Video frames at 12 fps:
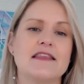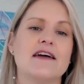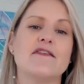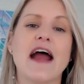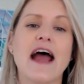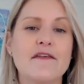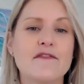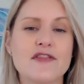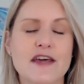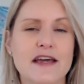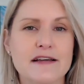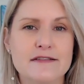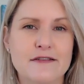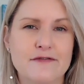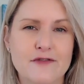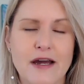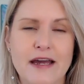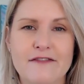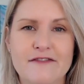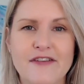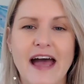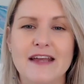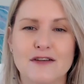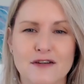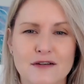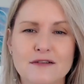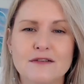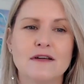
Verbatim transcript: there aren't things of great value